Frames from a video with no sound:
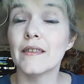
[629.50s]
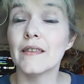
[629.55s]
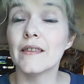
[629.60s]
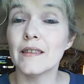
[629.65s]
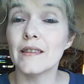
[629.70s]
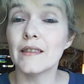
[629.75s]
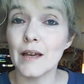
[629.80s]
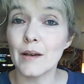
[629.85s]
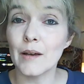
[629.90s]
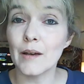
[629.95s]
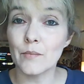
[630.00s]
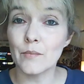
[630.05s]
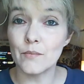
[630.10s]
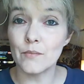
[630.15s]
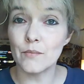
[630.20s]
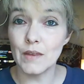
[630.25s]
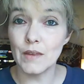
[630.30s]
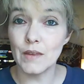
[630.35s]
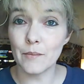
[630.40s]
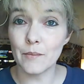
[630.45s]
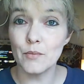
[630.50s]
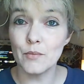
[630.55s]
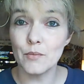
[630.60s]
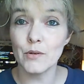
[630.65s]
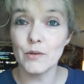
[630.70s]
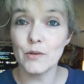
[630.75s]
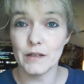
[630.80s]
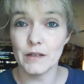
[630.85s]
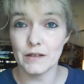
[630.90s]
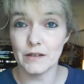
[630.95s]
then that, that
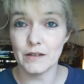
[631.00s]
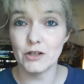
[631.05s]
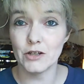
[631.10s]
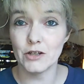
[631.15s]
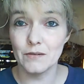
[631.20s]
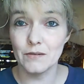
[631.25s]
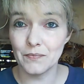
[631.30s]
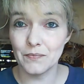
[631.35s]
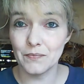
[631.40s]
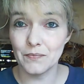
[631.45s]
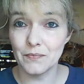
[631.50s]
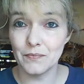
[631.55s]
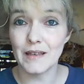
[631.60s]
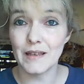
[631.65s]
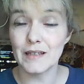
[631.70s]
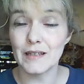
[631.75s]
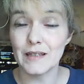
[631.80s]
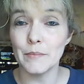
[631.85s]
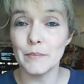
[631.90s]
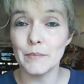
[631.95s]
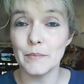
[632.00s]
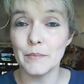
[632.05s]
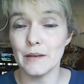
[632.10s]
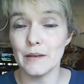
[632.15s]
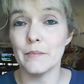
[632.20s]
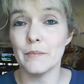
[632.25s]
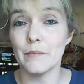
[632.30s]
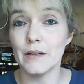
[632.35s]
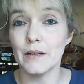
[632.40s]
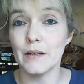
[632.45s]
bridge is
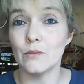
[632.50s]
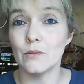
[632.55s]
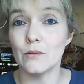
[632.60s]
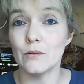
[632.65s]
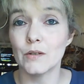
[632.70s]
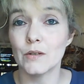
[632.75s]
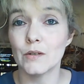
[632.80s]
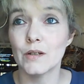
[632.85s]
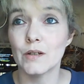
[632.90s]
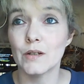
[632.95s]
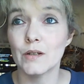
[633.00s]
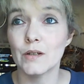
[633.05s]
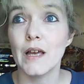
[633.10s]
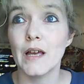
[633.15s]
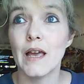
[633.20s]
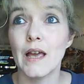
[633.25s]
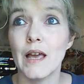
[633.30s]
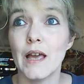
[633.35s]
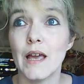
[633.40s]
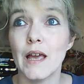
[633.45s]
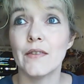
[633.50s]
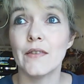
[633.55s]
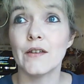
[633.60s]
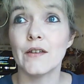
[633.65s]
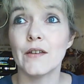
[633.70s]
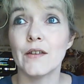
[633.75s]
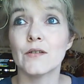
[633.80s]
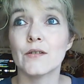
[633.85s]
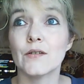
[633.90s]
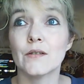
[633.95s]
being built. And
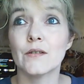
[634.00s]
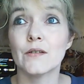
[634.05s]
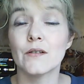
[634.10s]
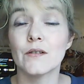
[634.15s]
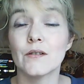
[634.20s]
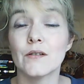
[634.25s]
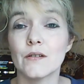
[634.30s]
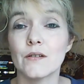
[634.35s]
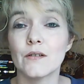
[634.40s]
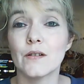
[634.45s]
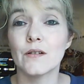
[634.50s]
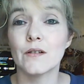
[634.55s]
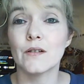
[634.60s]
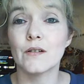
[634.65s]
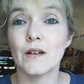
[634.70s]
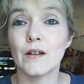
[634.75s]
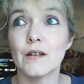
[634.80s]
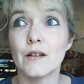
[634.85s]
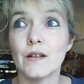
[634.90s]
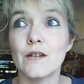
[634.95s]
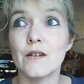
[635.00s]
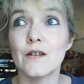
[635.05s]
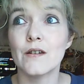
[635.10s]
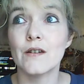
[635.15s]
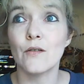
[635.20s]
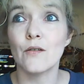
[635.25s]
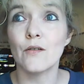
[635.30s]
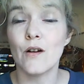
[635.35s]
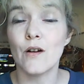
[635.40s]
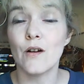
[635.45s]
there's
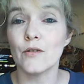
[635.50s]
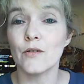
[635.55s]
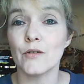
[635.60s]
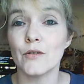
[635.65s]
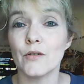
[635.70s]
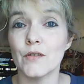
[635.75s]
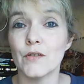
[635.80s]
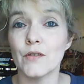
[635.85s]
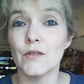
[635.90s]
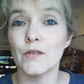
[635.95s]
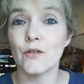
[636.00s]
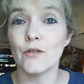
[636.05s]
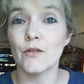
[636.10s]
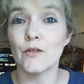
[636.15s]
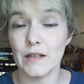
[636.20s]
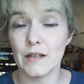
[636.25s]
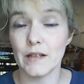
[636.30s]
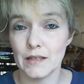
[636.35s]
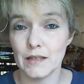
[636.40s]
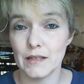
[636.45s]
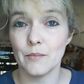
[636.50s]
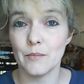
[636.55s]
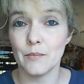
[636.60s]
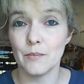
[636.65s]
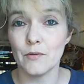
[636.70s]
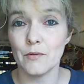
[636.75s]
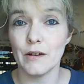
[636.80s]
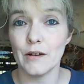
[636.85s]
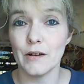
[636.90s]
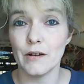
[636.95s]
no longer the great
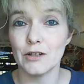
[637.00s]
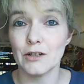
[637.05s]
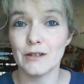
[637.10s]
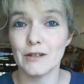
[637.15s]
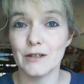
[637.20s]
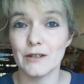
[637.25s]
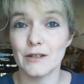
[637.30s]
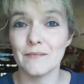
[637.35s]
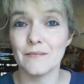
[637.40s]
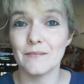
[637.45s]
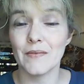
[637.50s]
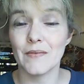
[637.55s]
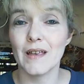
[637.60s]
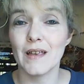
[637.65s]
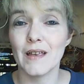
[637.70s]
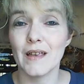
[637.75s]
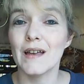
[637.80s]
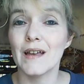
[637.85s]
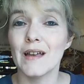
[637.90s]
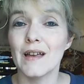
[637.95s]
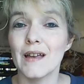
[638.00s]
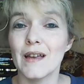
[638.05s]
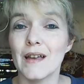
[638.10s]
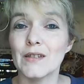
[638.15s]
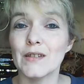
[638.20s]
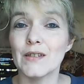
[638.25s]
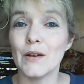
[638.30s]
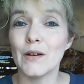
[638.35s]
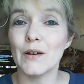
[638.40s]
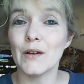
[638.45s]
separation.
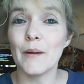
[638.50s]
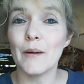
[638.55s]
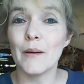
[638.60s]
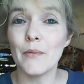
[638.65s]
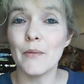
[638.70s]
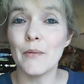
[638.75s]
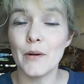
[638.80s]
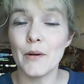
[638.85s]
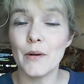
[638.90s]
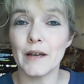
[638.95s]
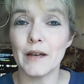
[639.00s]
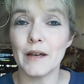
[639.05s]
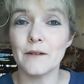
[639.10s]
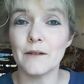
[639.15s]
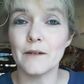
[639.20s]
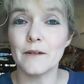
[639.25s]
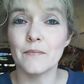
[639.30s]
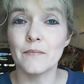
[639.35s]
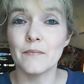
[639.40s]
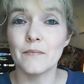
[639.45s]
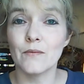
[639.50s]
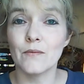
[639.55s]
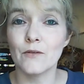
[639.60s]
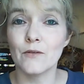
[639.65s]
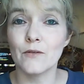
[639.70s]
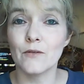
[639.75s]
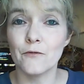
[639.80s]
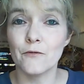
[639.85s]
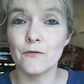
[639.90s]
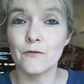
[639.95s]
So I pray
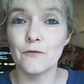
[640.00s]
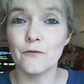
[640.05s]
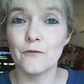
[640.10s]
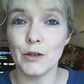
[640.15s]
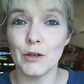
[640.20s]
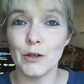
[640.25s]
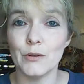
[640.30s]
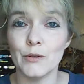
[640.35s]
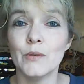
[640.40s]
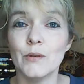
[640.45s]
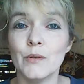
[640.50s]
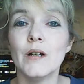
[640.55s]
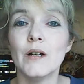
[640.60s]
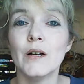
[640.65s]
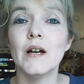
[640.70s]
for you,